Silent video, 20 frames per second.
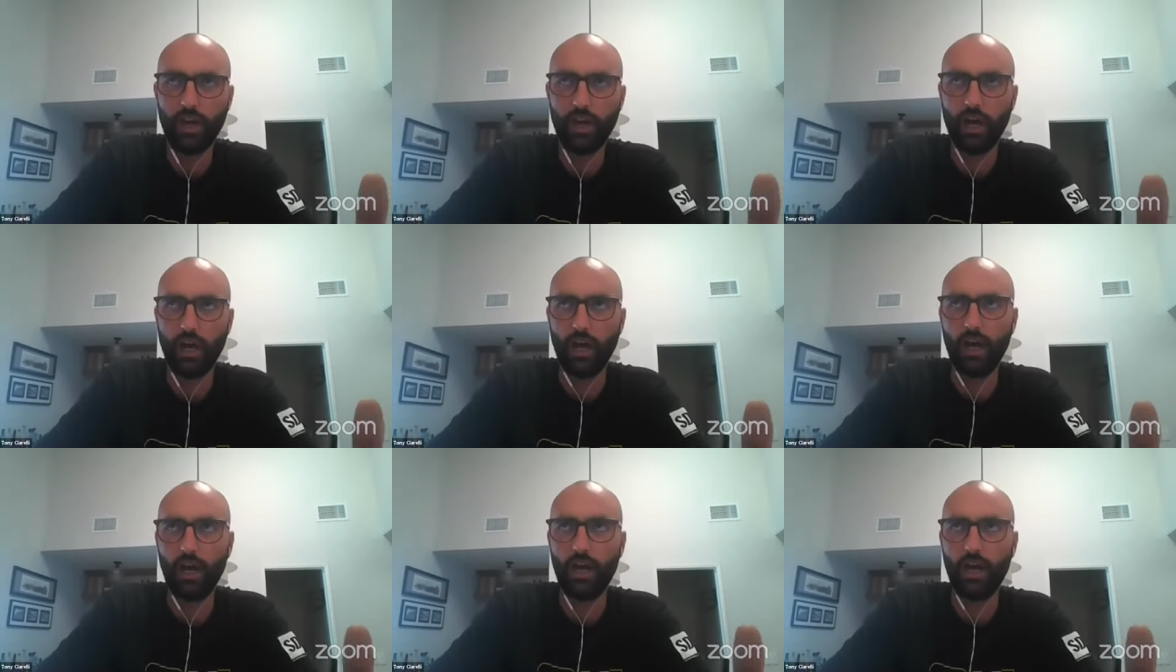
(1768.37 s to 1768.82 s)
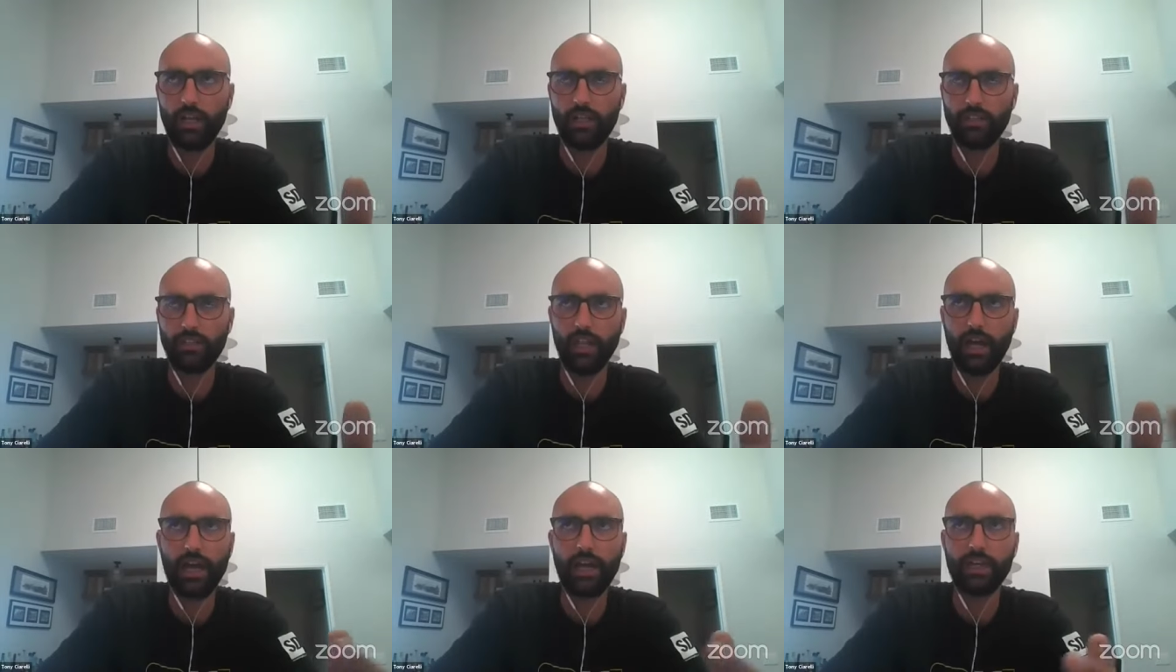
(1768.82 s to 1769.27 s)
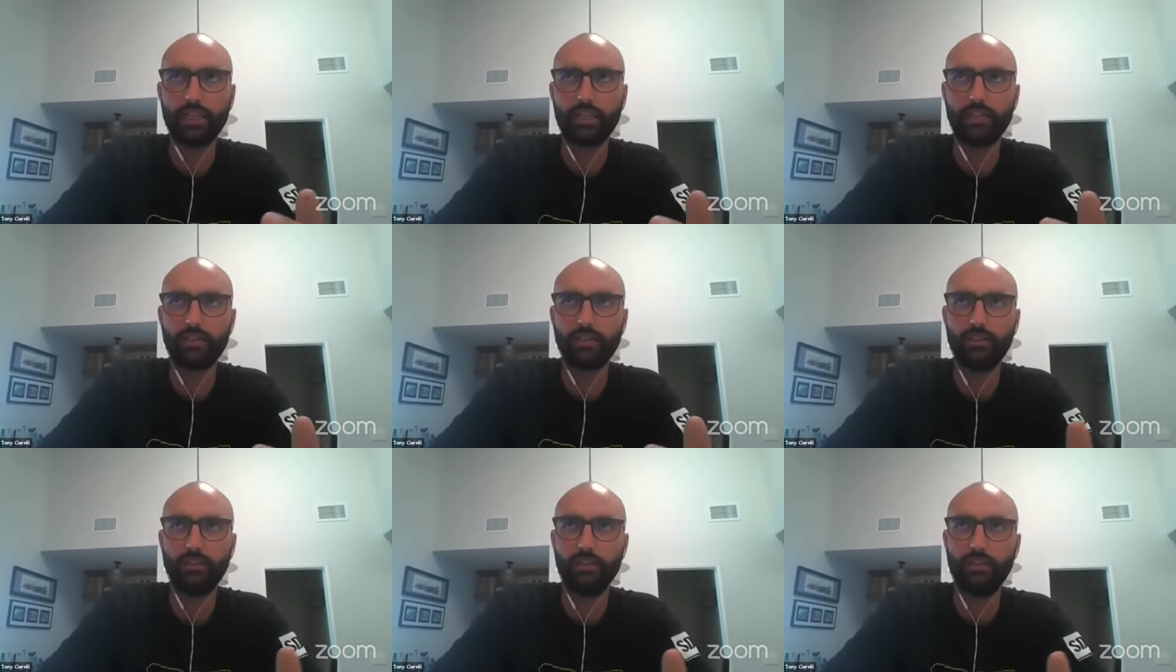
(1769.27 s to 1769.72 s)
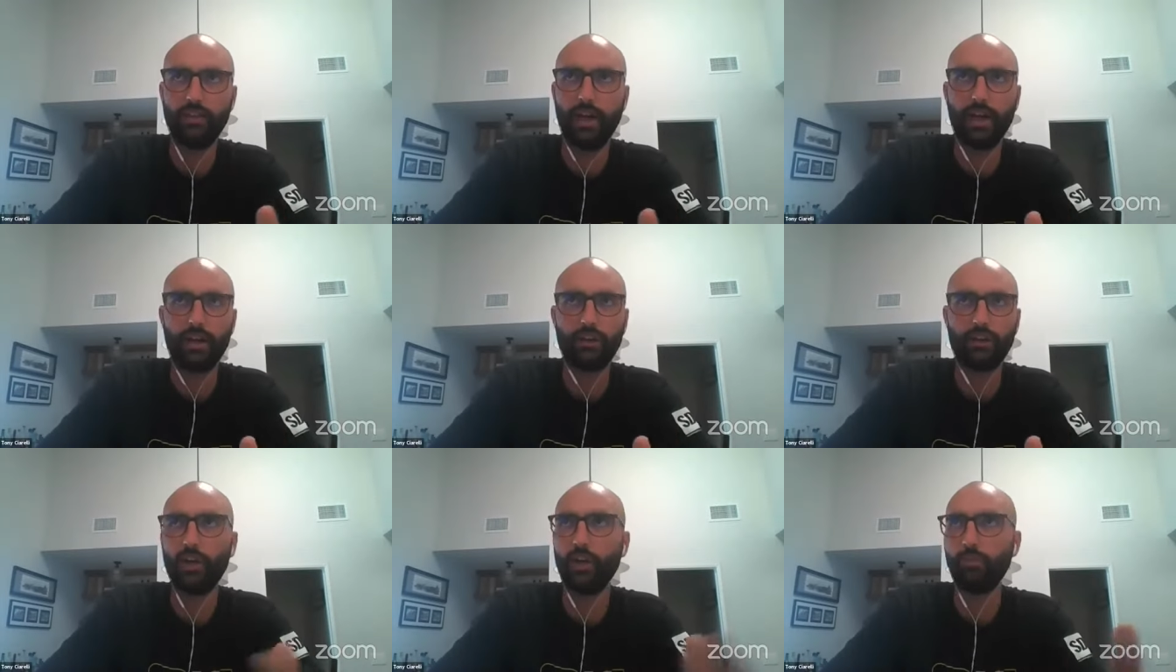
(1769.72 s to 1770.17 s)
uh, like
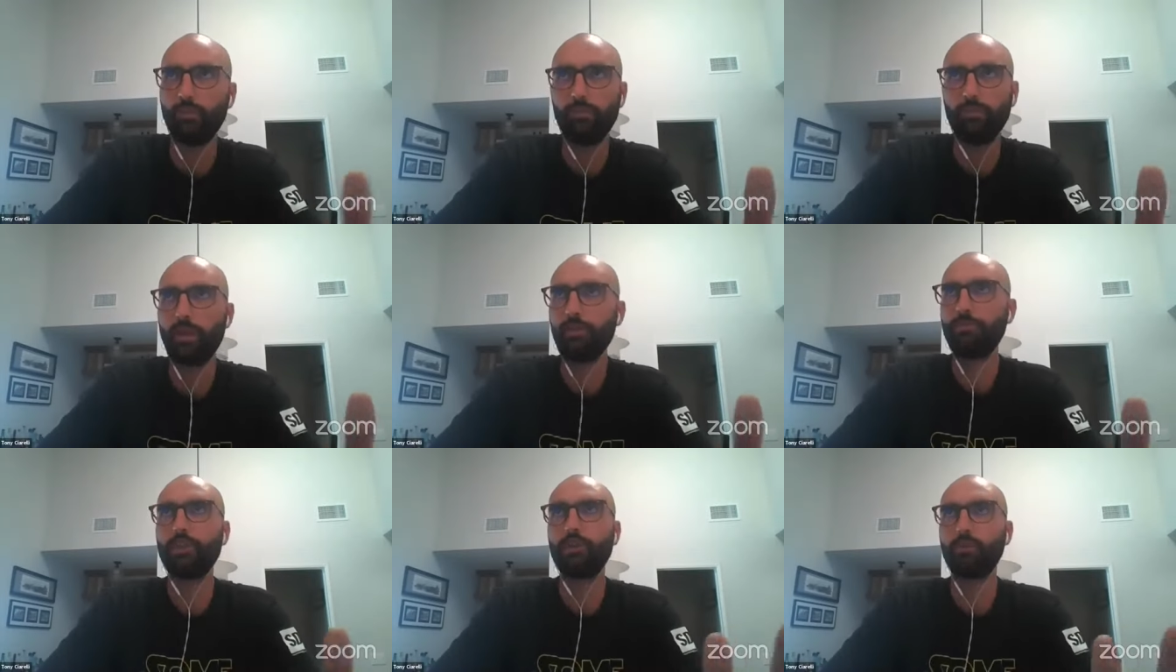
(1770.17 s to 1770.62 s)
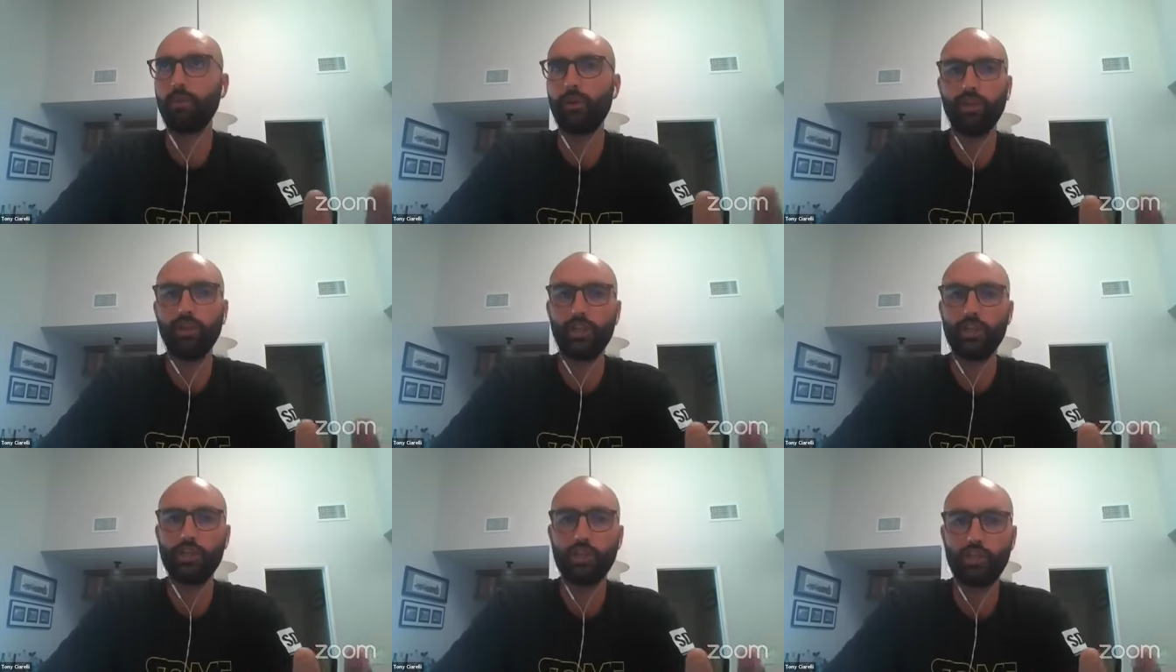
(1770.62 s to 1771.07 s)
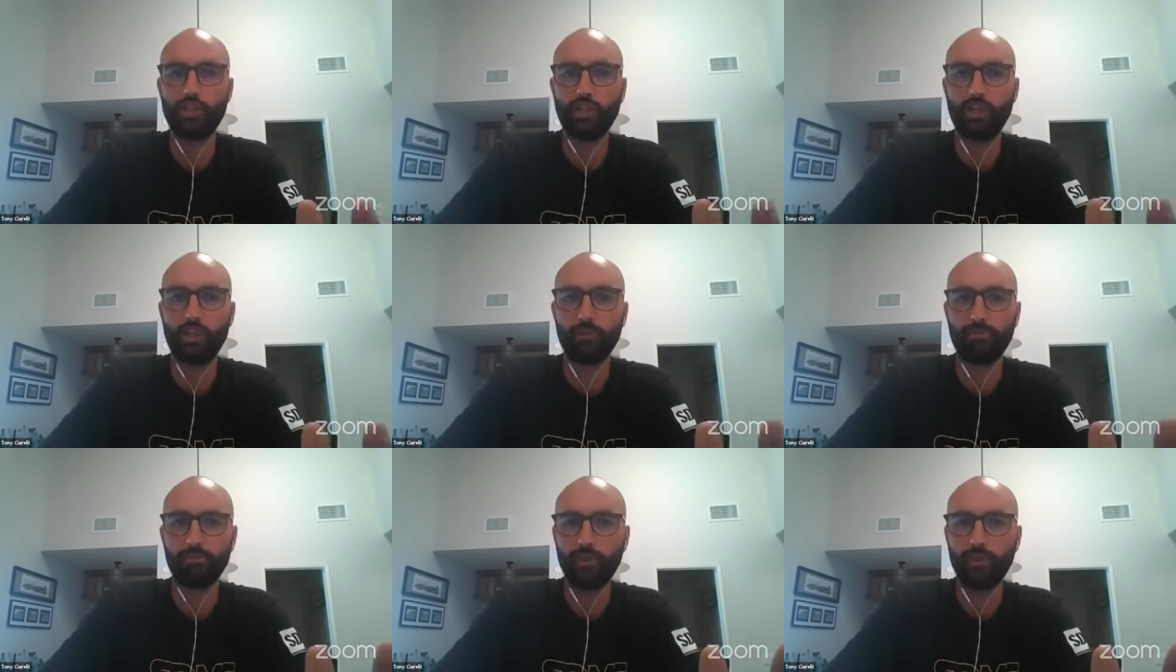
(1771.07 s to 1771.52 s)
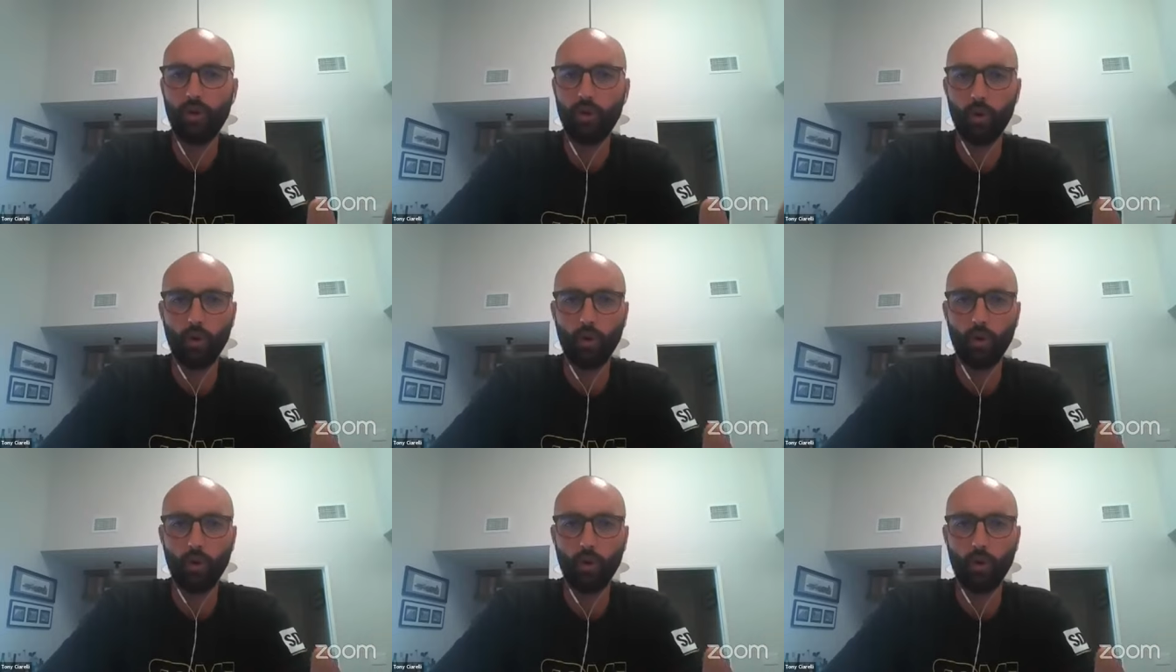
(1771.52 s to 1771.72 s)
i don't know maybe the relationship